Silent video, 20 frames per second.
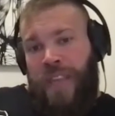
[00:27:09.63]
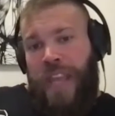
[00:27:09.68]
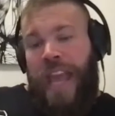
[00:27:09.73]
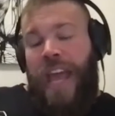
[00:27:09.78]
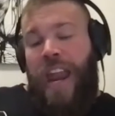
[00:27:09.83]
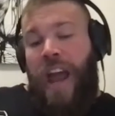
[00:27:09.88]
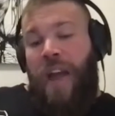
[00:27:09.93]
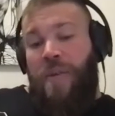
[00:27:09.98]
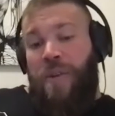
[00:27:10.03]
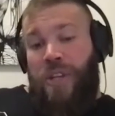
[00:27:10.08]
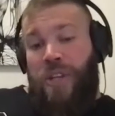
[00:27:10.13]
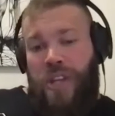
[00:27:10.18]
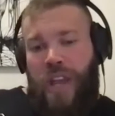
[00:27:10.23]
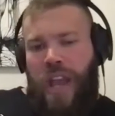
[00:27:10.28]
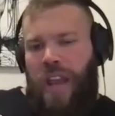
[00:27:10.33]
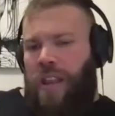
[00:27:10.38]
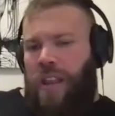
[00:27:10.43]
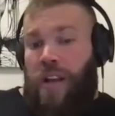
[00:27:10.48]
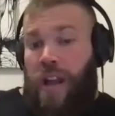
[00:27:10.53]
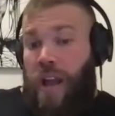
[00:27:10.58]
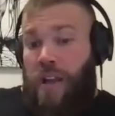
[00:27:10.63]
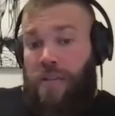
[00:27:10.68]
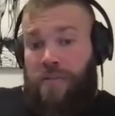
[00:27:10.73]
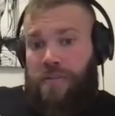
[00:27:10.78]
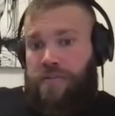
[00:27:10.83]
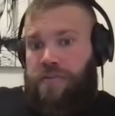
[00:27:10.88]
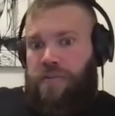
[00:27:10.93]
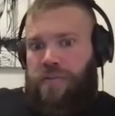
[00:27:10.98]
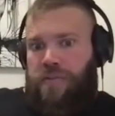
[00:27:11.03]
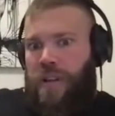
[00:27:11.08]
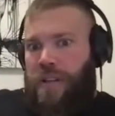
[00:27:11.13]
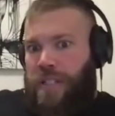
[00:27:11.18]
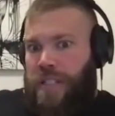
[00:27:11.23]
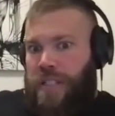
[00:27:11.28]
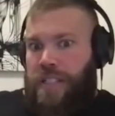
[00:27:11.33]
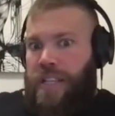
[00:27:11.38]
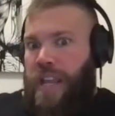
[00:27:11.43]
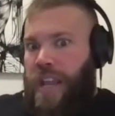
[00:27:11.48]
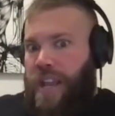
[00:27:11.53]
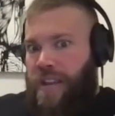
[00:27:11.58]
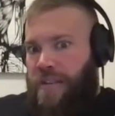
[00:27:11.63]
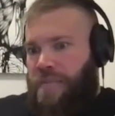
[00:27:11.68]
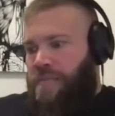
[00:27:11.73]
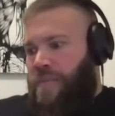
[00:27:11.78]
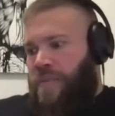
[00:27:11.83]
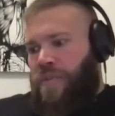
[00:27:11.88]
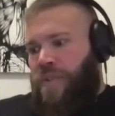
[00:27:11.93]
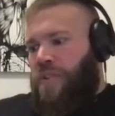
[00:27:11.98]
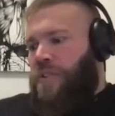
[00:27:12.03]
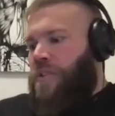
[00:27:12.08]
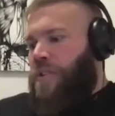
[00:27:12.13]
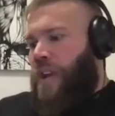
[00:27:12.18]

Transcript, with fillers: And I was the same.